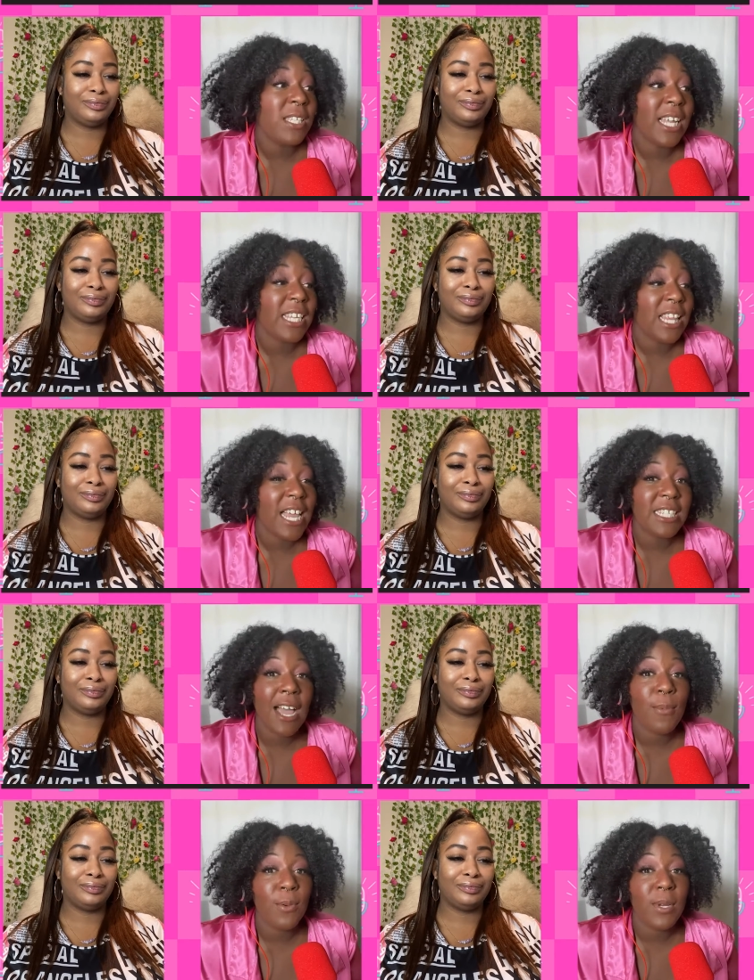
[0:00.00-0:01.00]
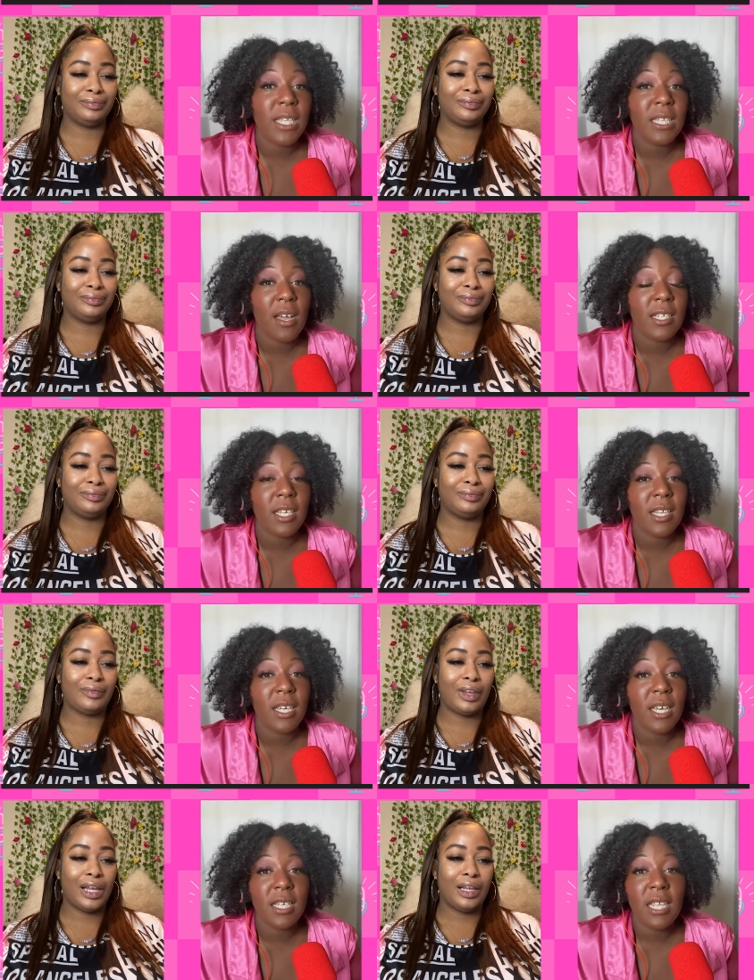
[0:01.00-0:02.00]
Speaker 1: the last time we really saw each other
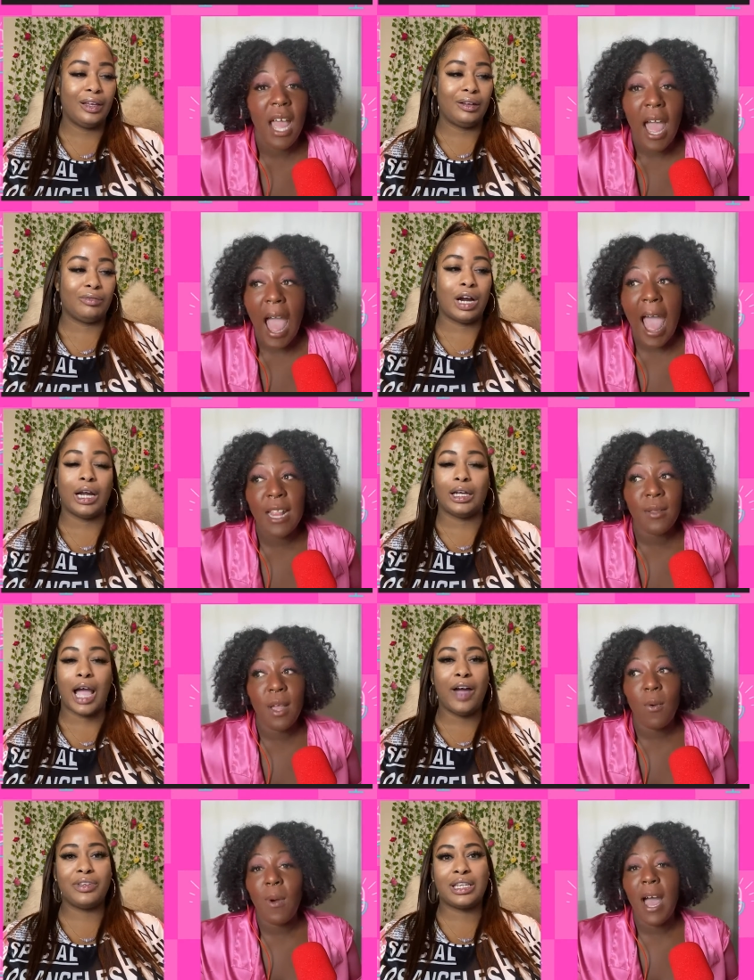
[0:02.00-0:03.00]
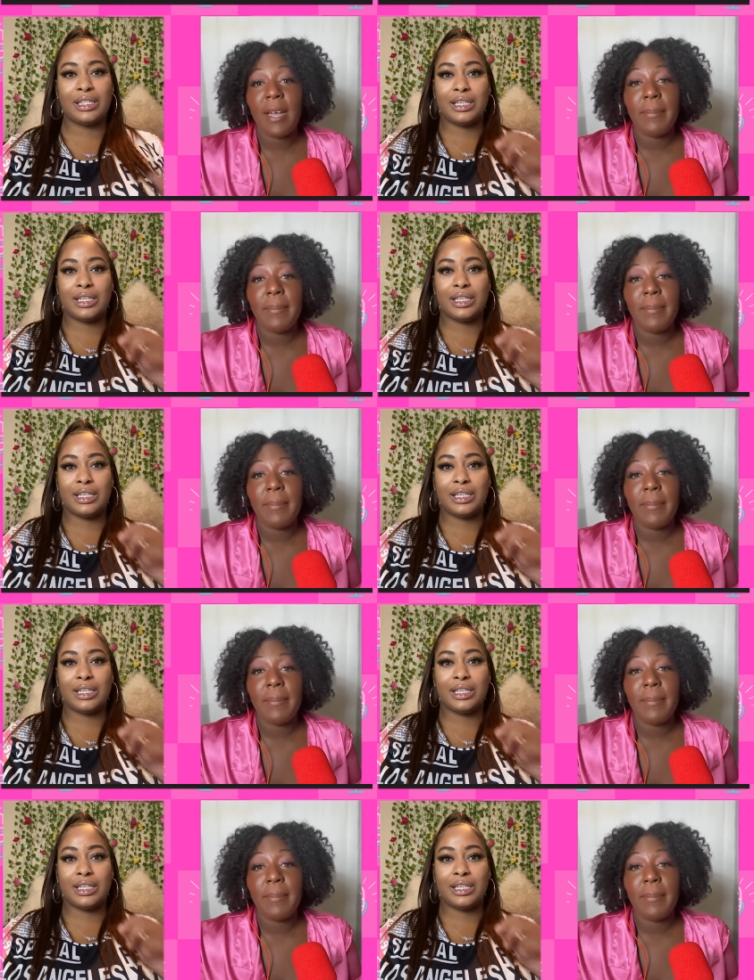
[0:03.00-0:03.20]
because...
Speaker 2: Right. I don't know why, but I've